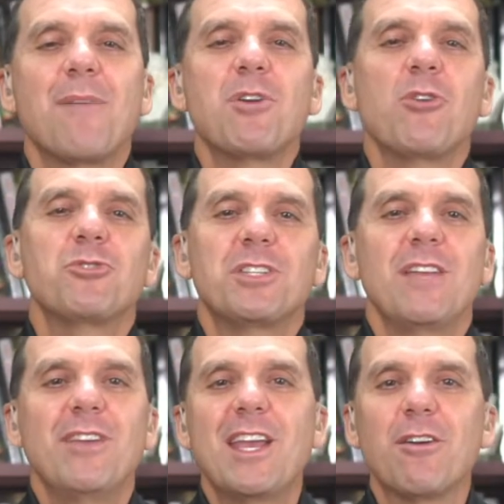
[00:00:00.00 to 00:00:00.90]
I'm your host,
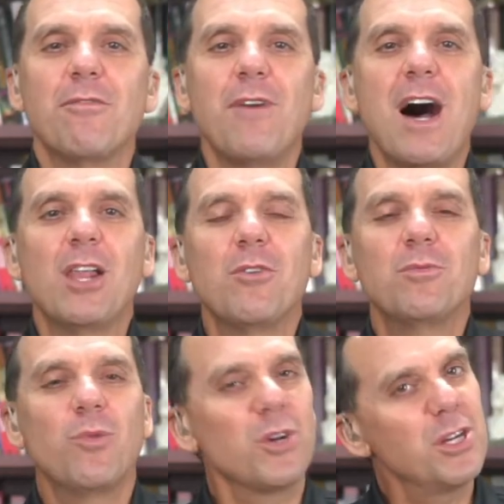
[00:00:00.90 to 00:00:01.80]
Stevie
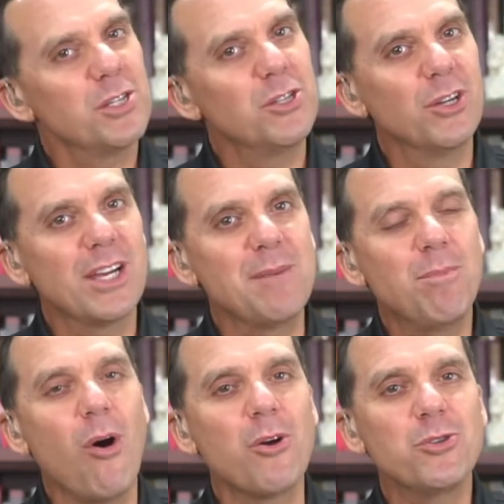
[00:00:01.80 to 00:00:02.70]
Garofalo. We're going to look at
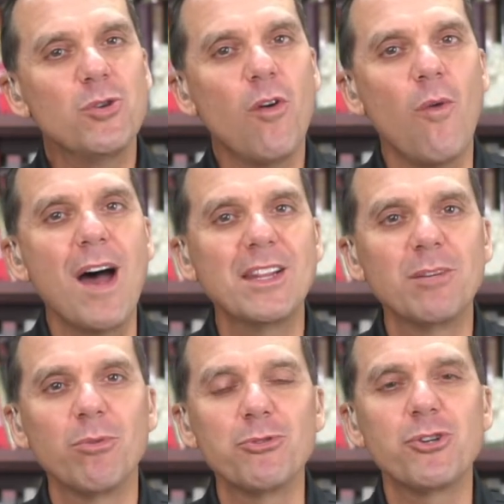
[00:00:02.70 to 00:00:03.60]
part two of why
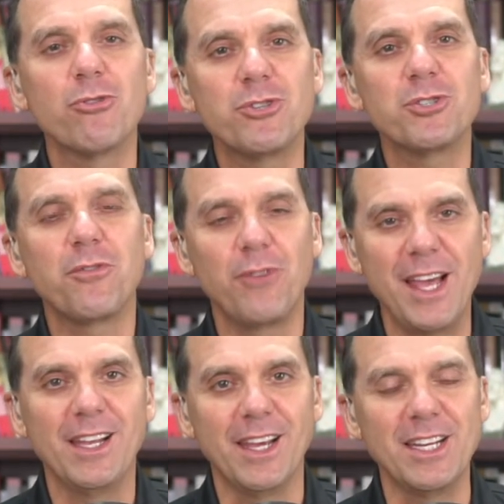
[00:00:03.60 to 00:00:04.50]
liberal churches are
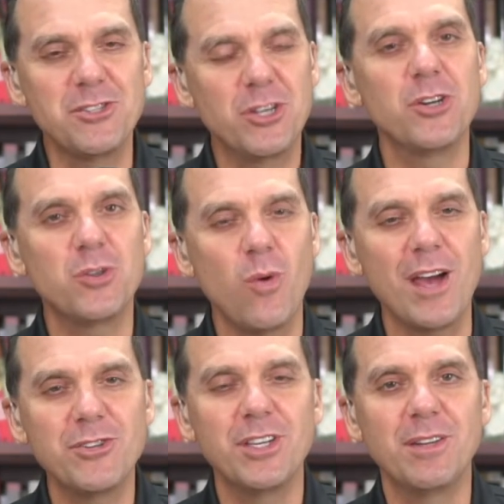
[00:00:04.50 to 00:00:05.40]
failing. It's a good
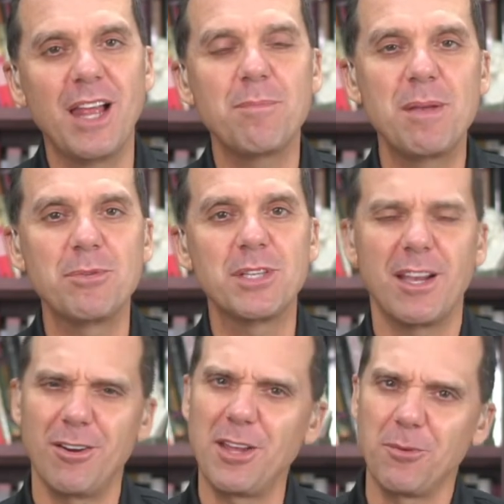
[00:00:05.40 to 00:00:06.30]
question. A lot of people
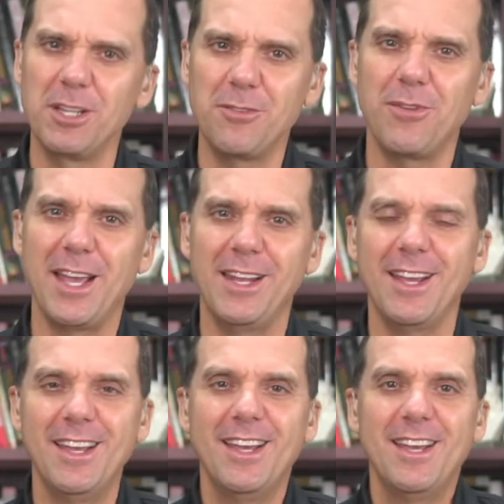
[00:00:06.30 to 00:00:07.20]
say, are they really
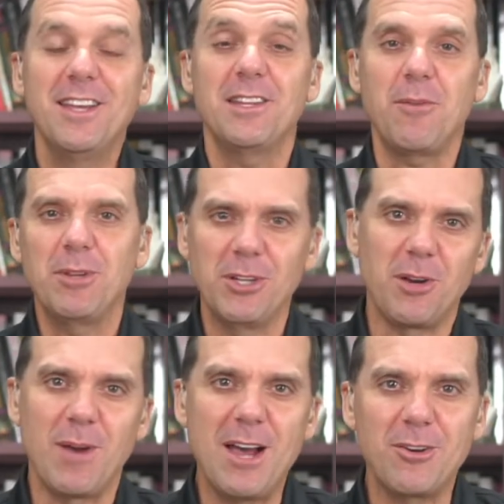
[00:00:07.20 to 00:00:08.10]
failing? I think we
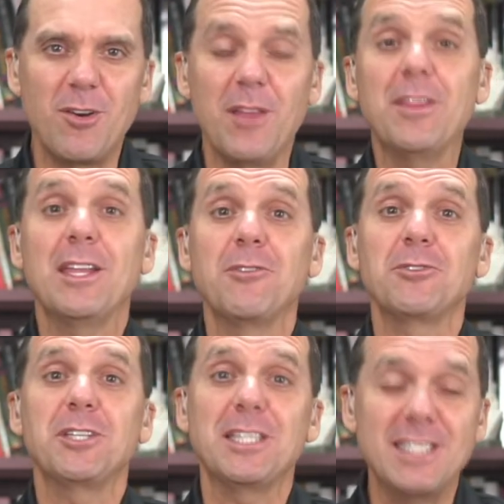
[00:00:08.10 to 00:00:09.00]
look around and go, I think they're
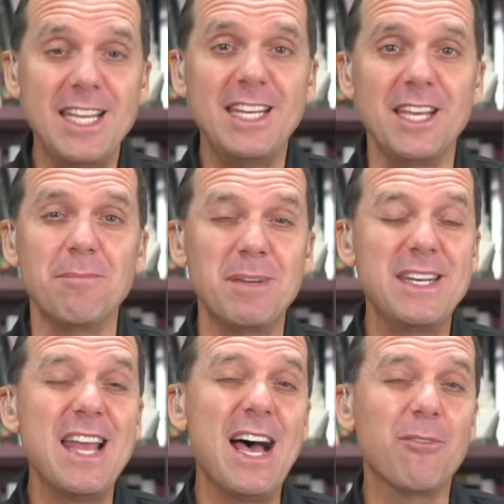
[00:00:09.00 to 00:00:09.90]
succeeding,
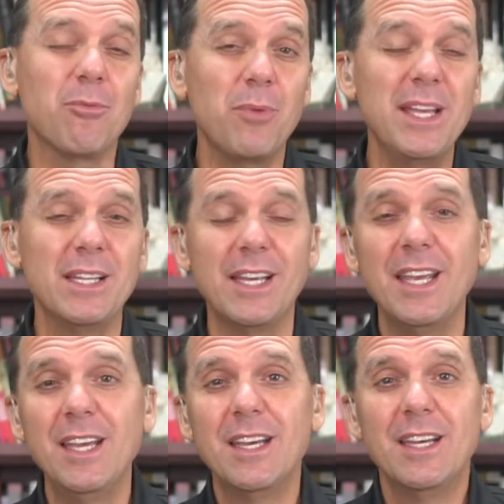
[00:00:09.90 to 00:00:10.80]
but not
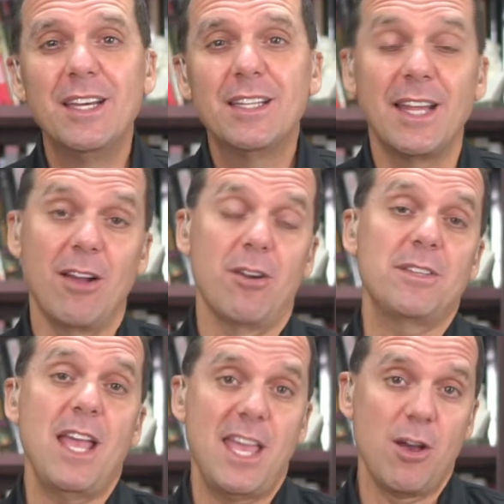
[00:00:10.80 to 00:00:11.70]
really. They are
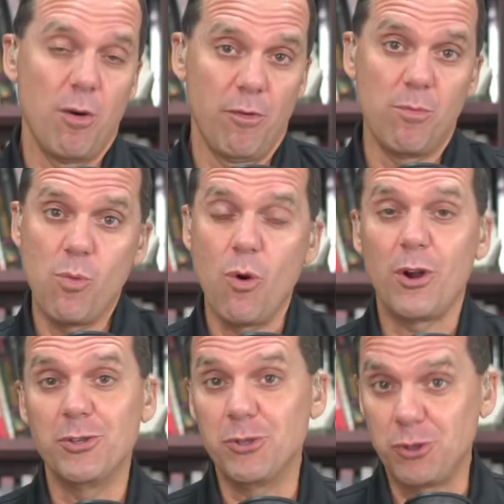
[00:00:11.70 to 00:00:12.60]
taking over more
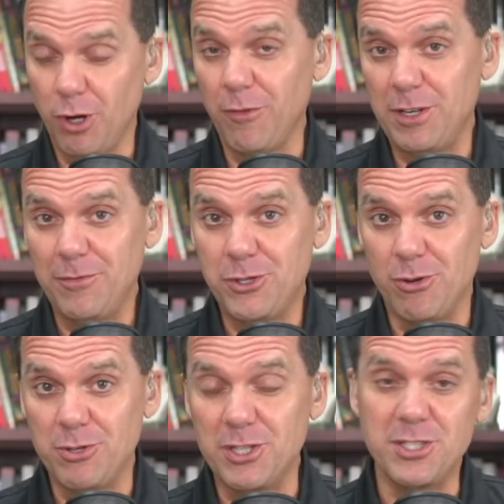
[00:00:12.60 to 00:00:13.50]
conservative
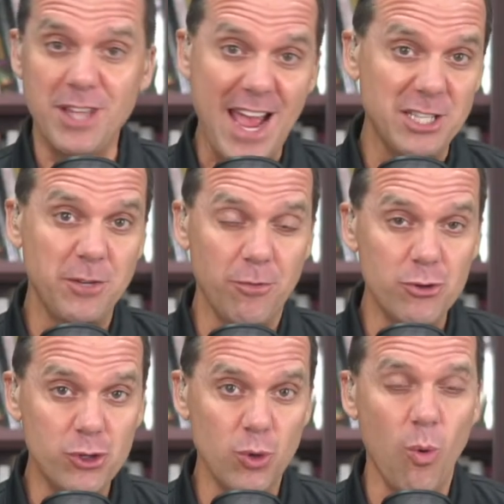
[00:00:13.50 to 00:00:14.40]
churches, that's for
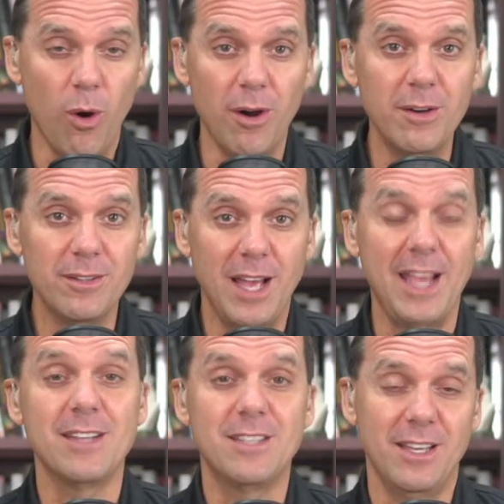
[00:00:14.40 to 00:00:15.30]
sure. I
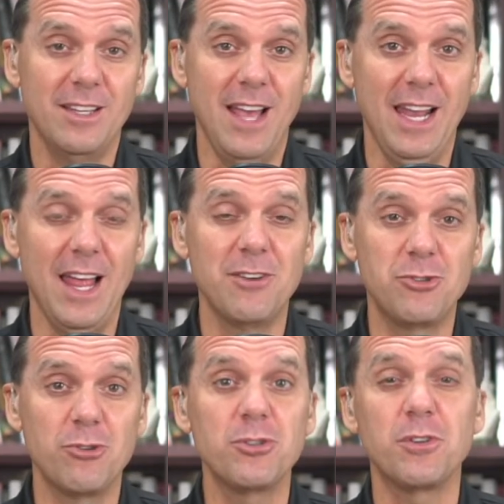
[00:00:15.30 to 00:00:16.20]
can tell you that. A lot of
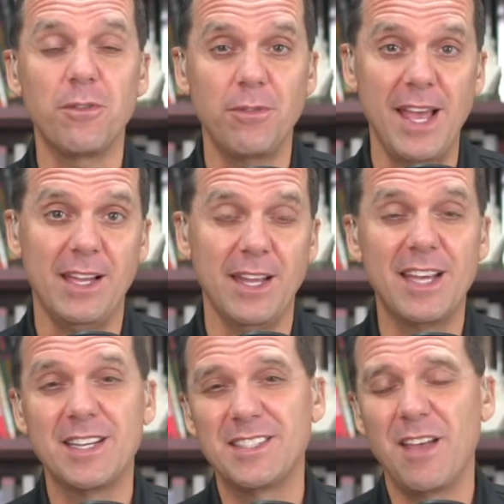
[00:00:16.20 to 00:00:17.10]
churches are
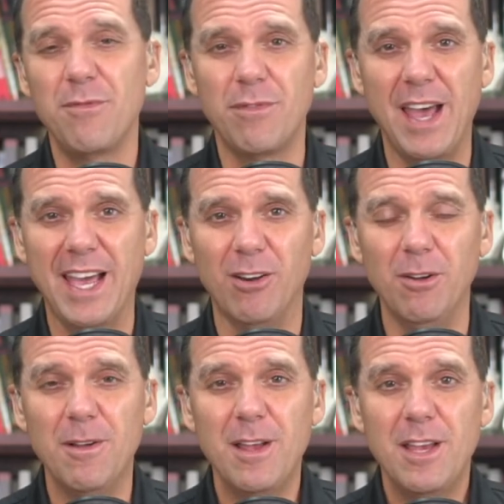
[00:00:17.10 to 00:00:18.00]
failing, and as they fail,
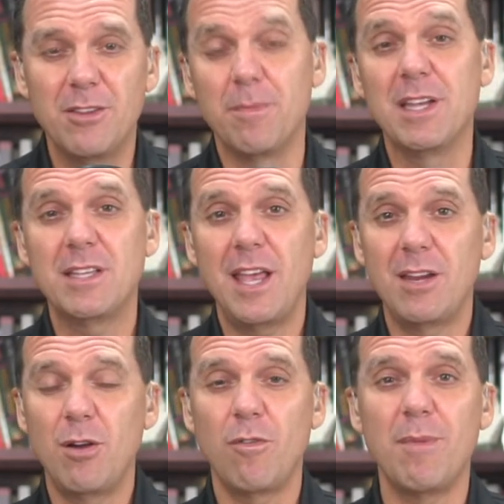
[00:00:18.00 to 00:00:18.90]
they're being
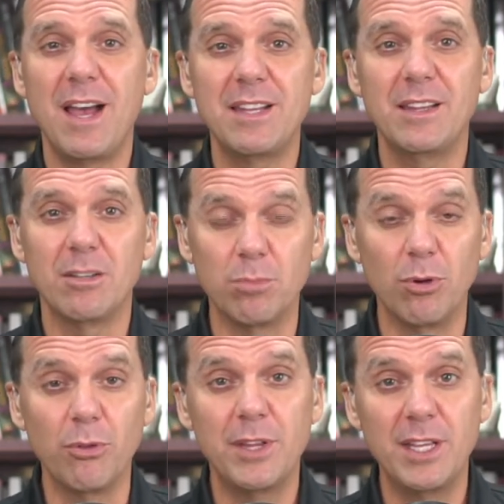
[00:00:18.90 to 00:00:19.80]
taken over by
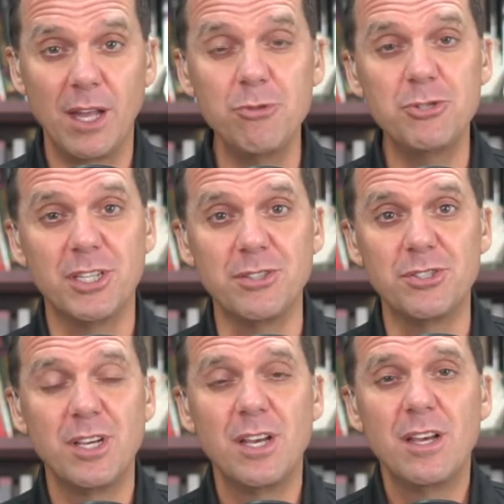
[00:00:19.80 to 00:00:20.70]
liberal
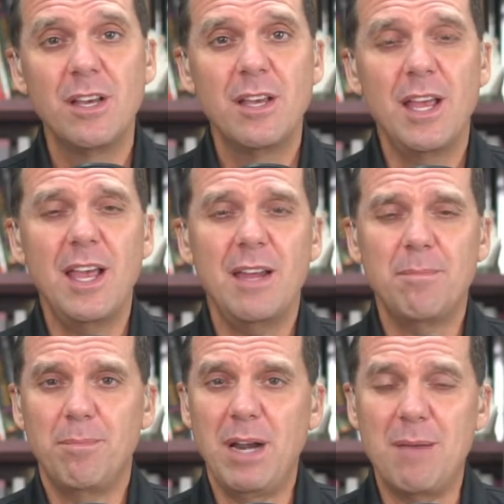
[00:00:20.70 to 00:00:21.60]
theologians.
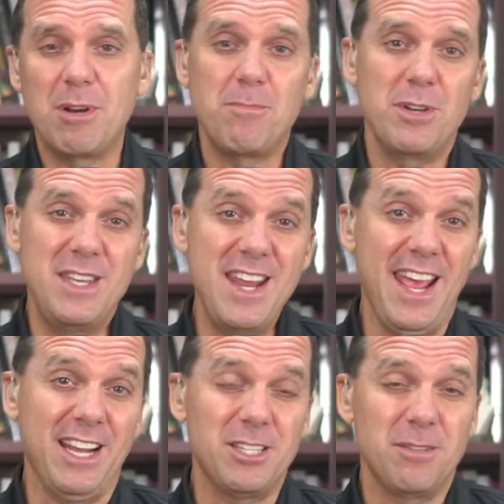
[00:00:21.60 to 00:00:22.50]
It, but I'm going to
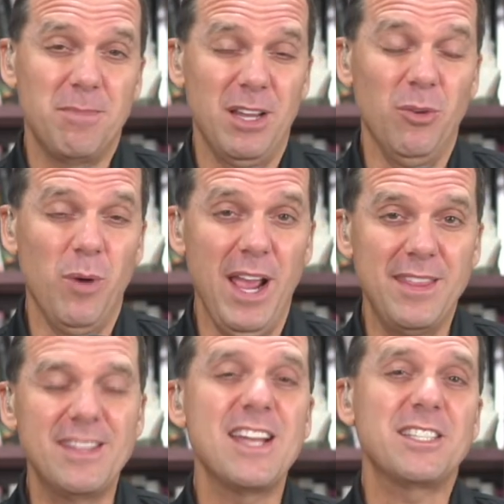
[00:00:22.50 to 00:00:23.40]
predict, by the way,
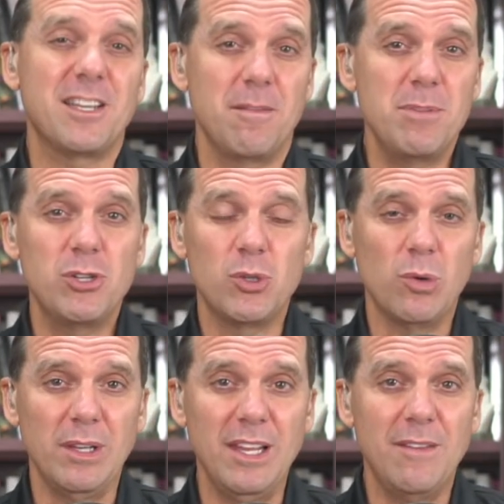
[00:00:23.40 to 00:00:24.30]
that that's going to be
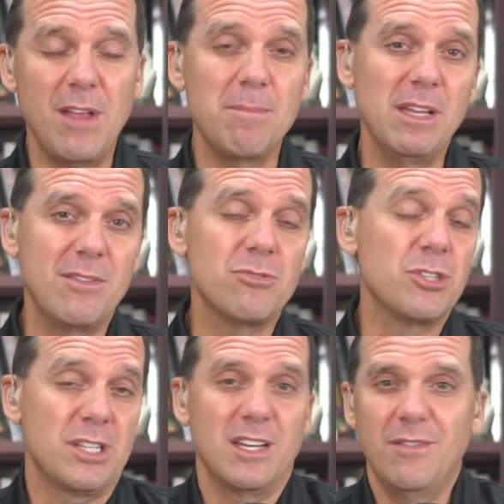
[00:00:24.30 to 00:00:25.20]
short-lived. I believe they're
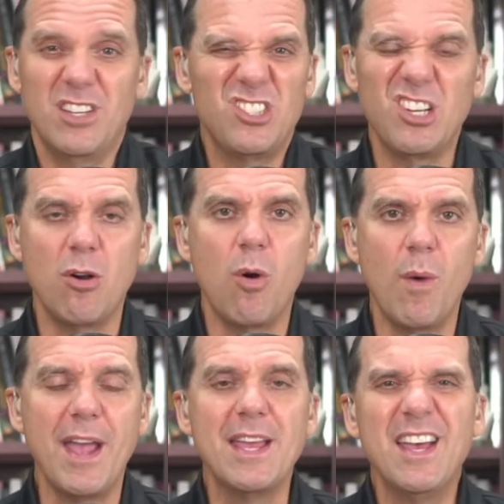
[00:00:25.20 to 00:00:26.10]
just going to eventually go
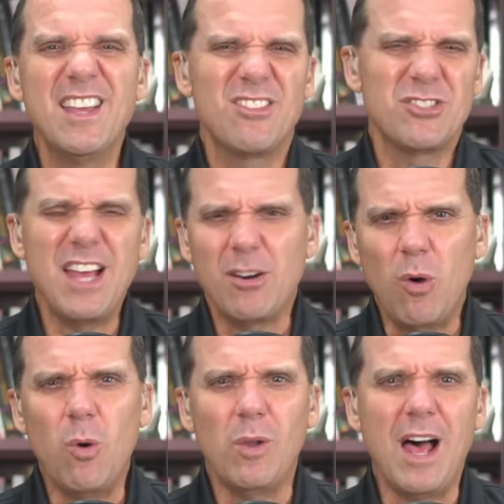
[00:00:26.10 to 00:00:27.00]
away. There's not a
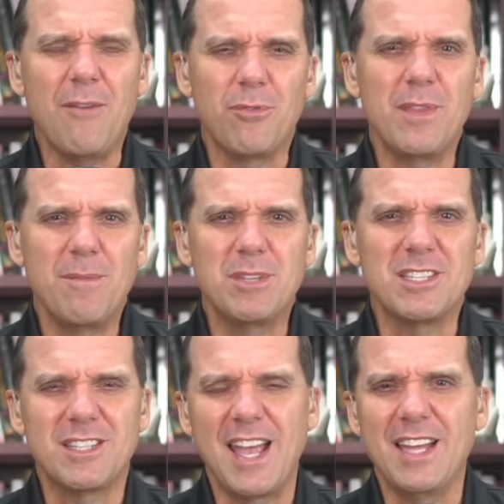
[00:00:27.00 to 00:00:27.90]
whole lot for them to
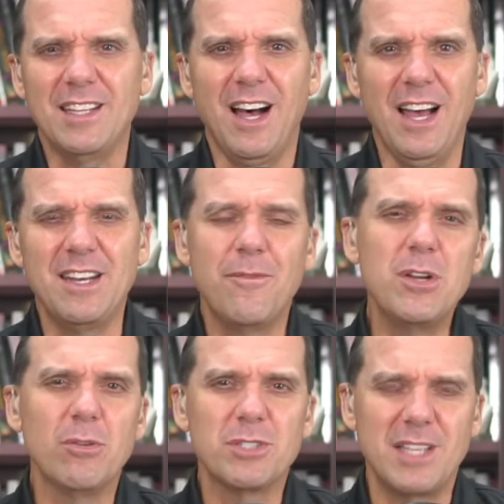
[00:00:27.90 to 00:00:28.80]
stand on. If
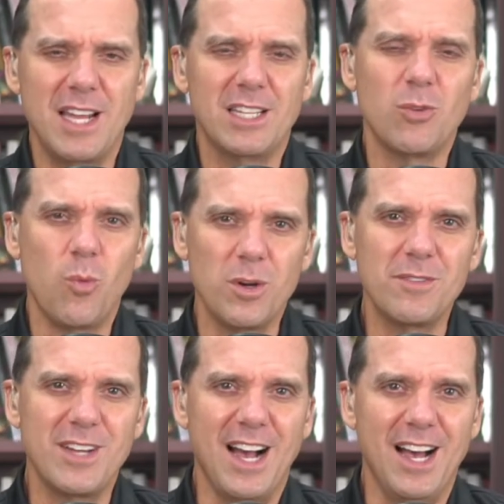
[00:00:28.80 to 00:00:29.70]
you don't stand on the Word
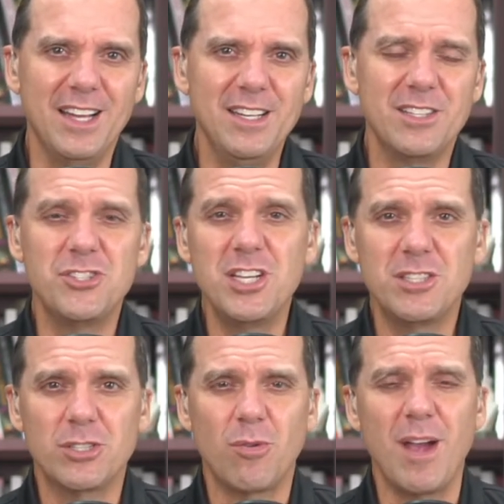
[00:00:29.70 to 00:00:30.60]
of God, and
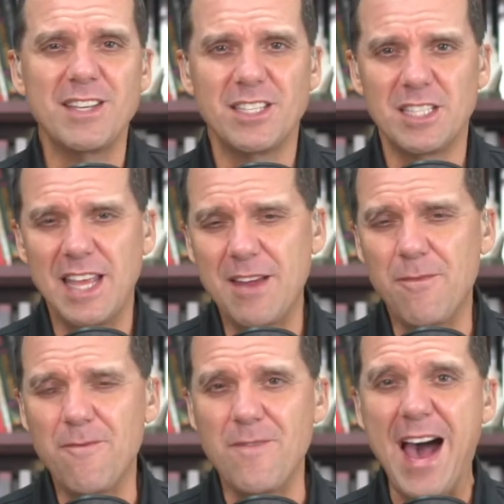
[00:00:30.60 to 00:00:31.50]
Jesus Christ is the
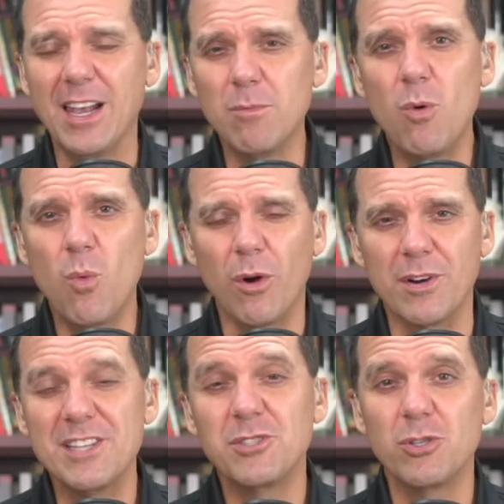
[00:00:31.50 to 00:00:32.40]
infallible
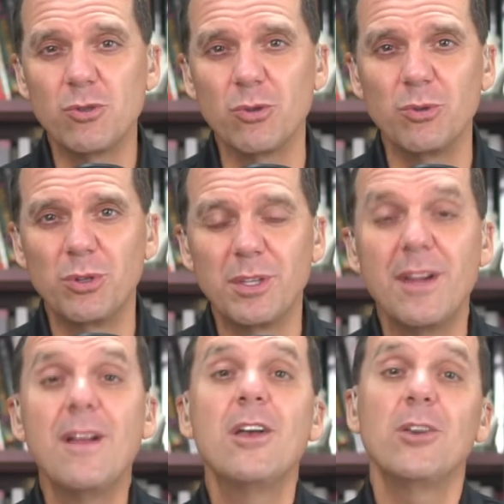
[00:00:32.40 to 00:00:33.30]
Word, is the truth,
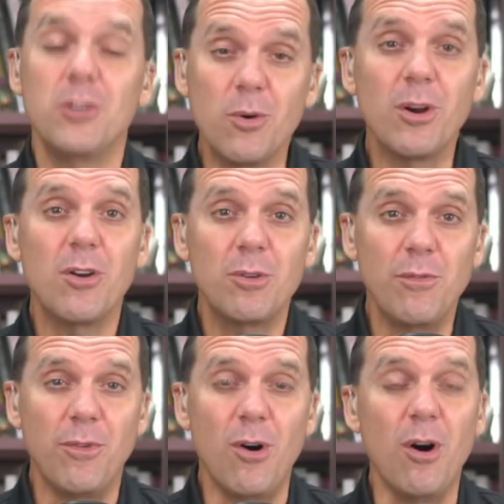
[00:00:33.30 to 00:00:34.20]
you are going to
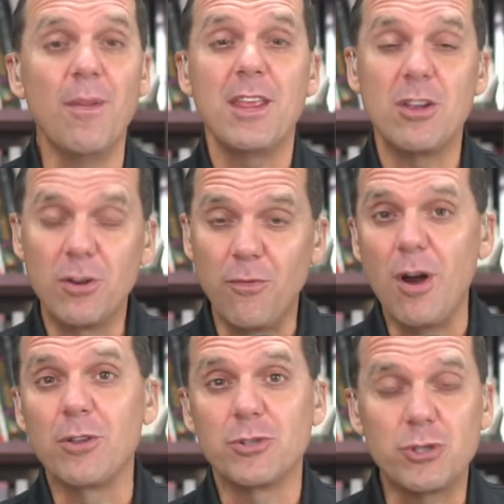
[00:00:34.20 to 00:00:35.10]
fall. You're going to
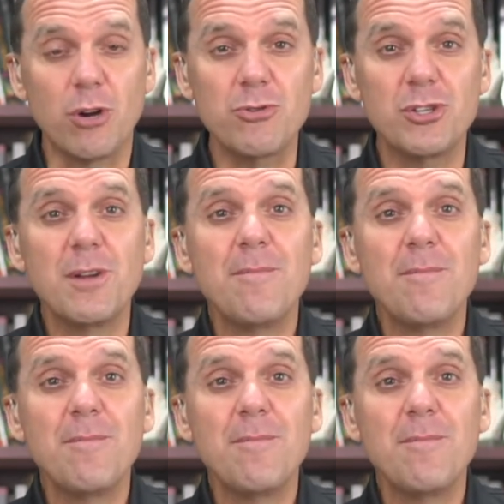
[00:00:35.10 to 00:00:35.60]
fall as a church.